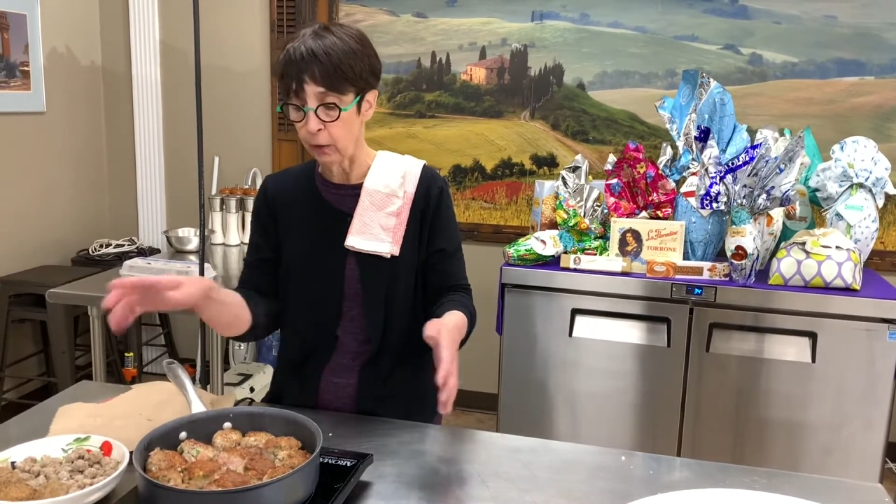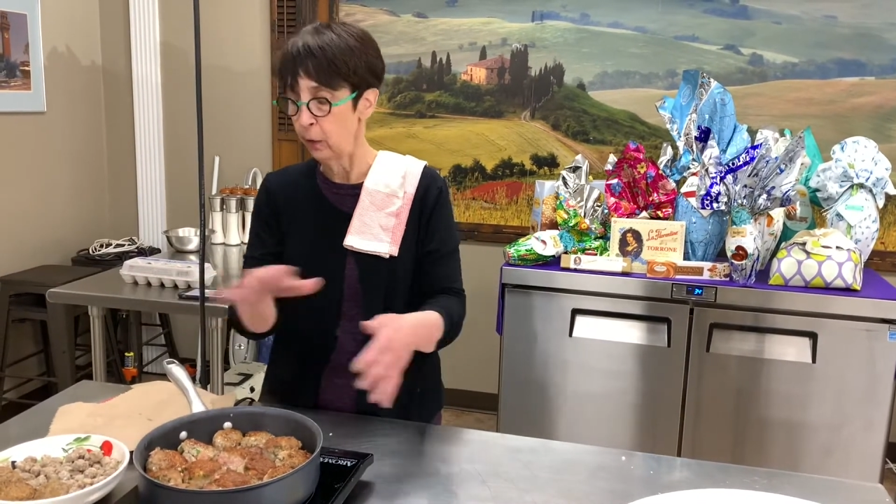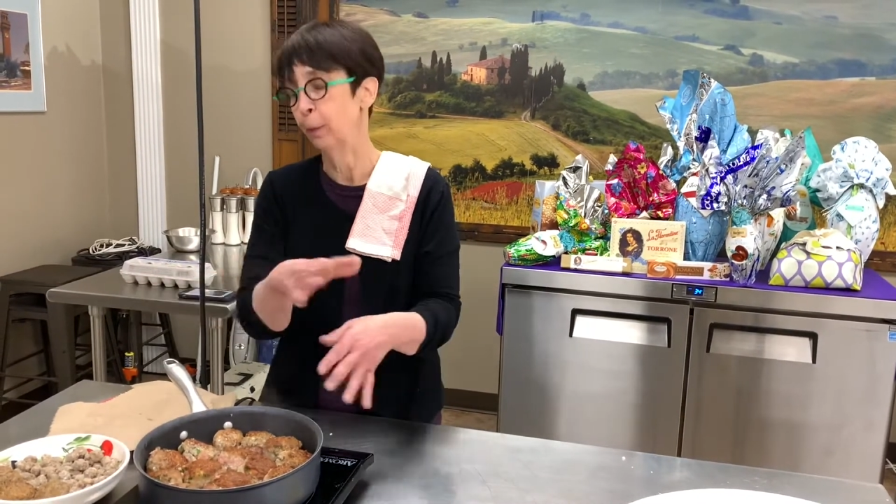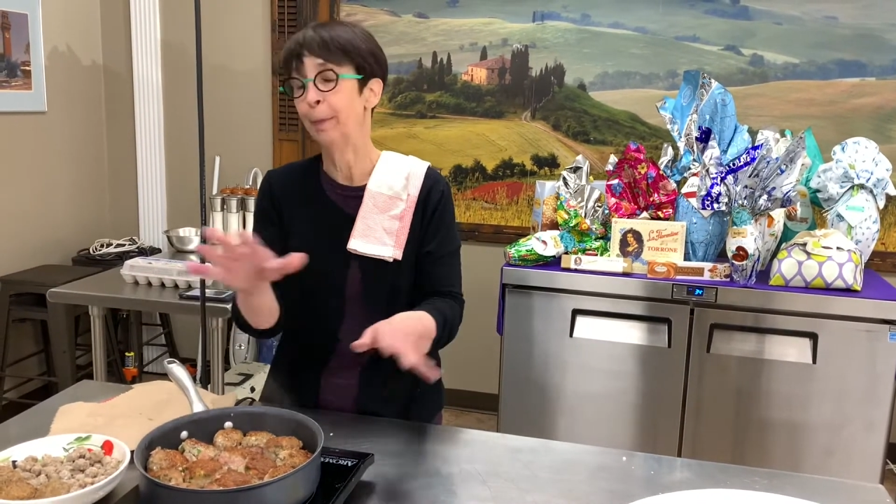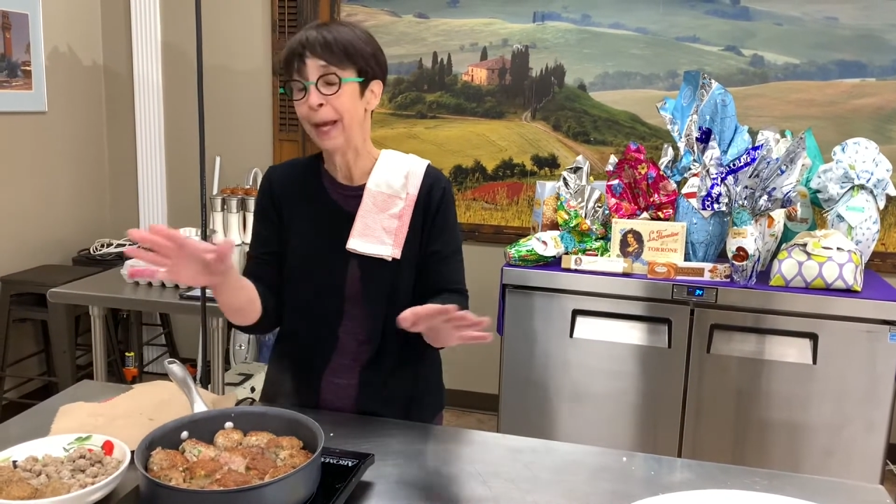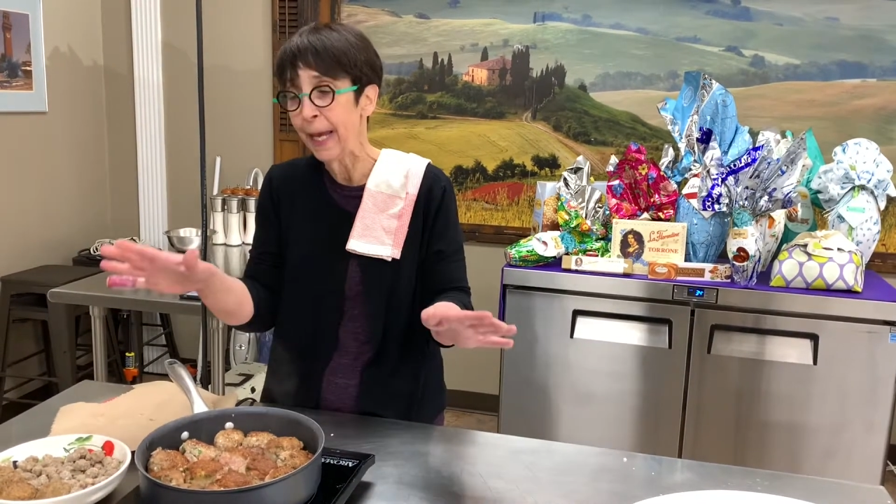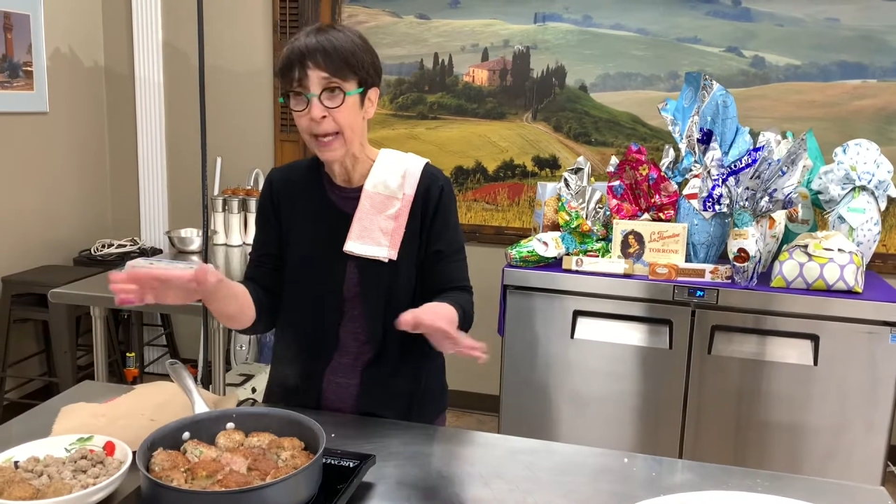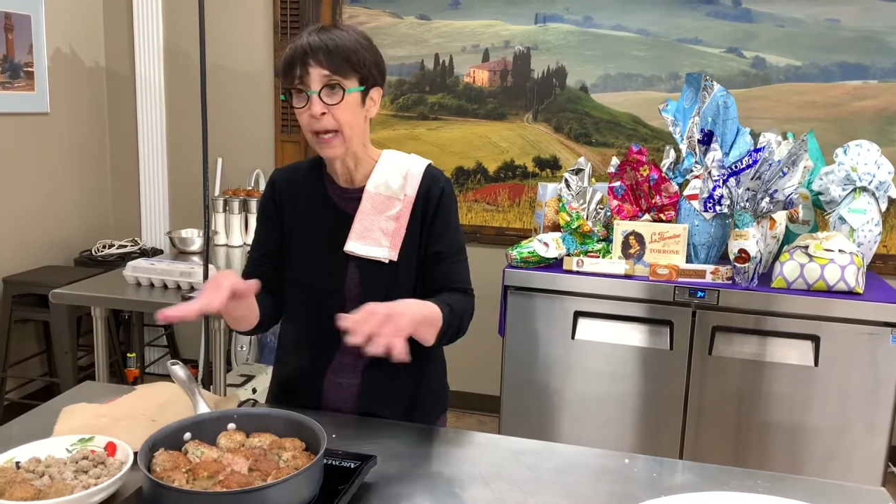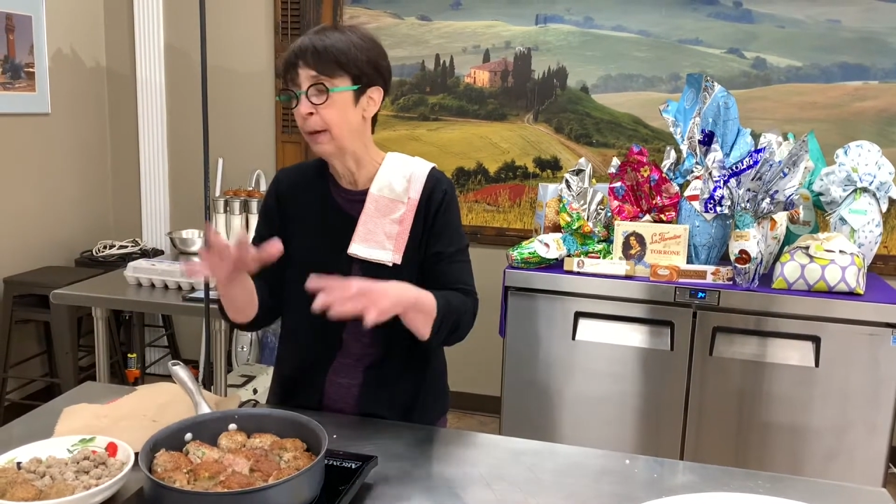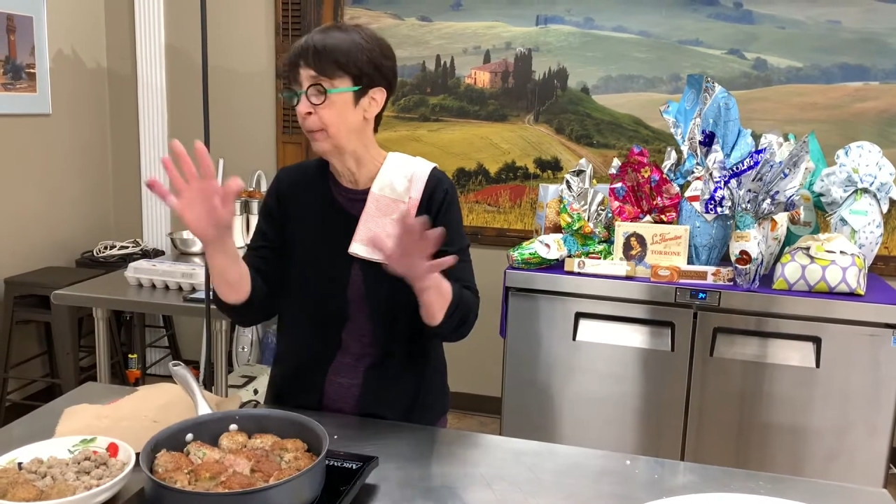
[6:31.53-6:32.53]
or
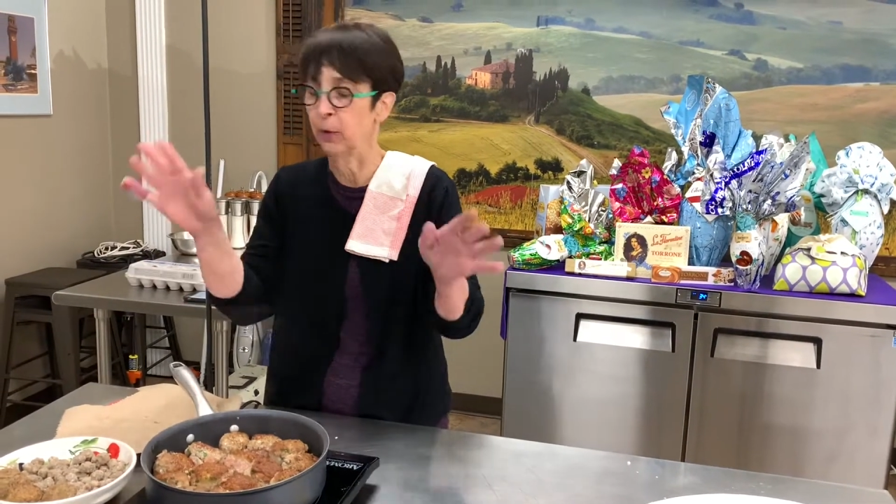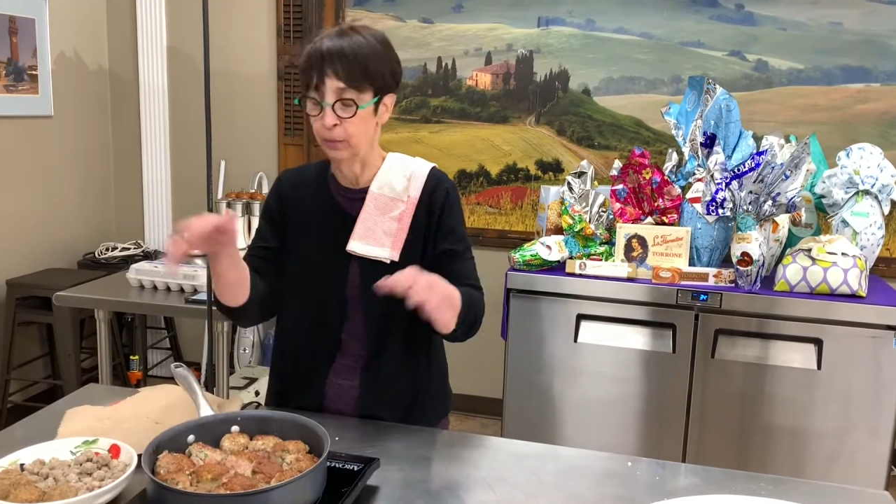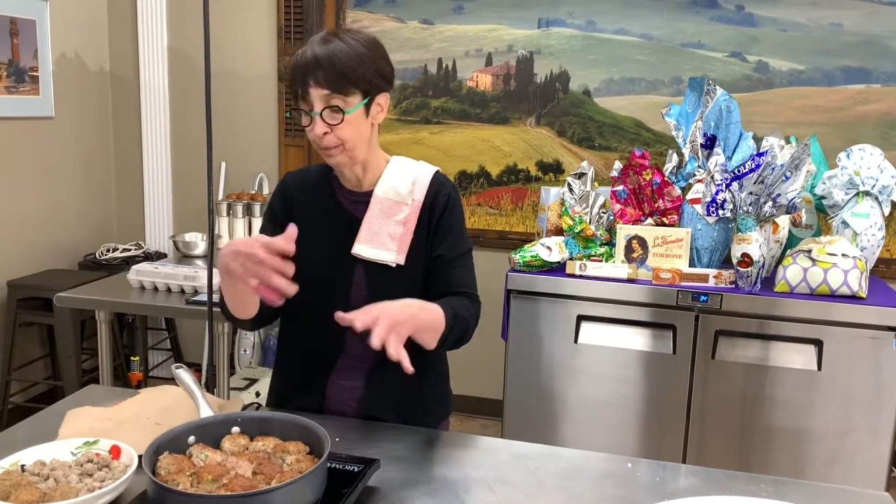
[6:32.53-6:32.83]
Pam or